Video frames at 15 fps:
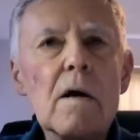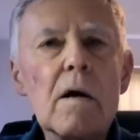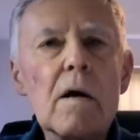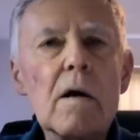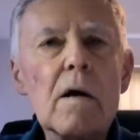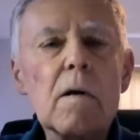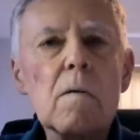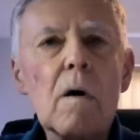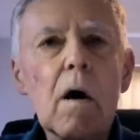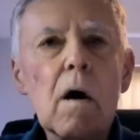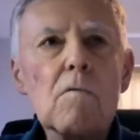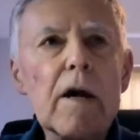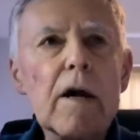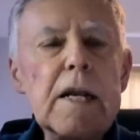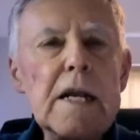And
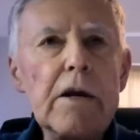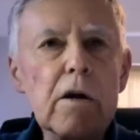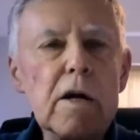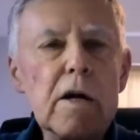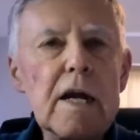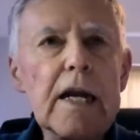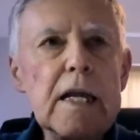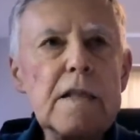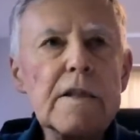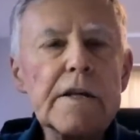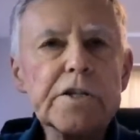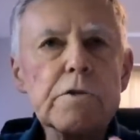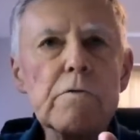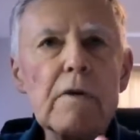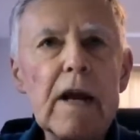uh, already you're
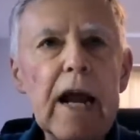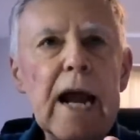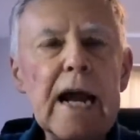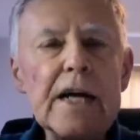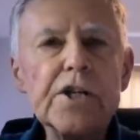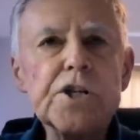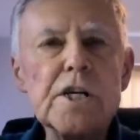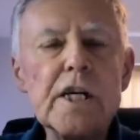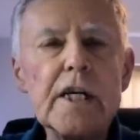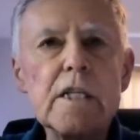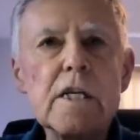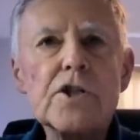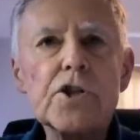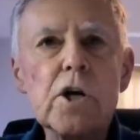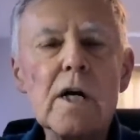getting this
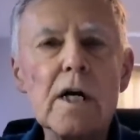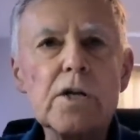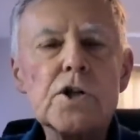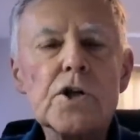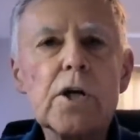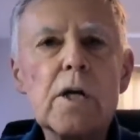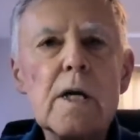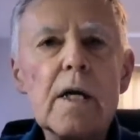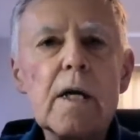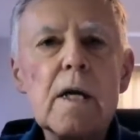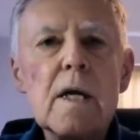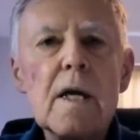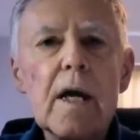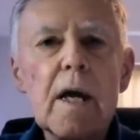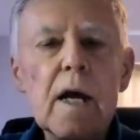reaction in the church,
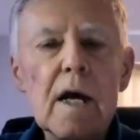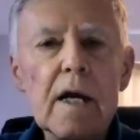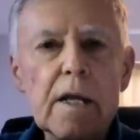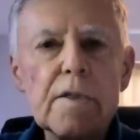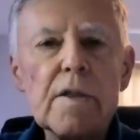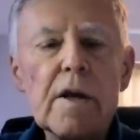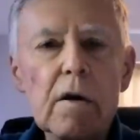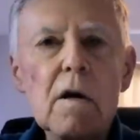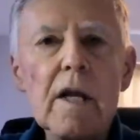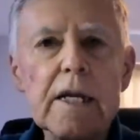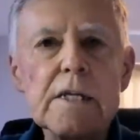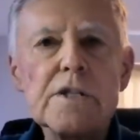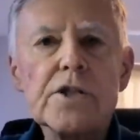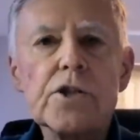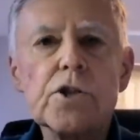uh, in the
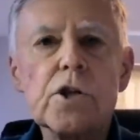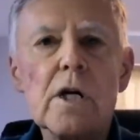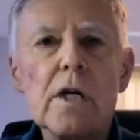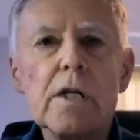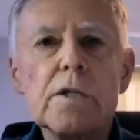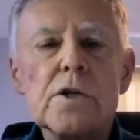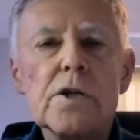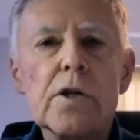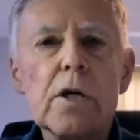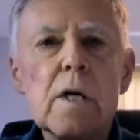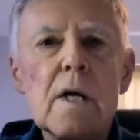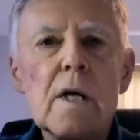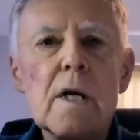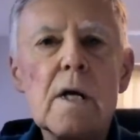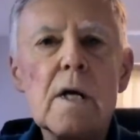earliest
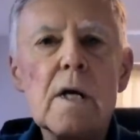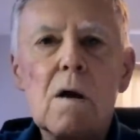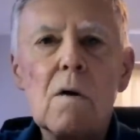church,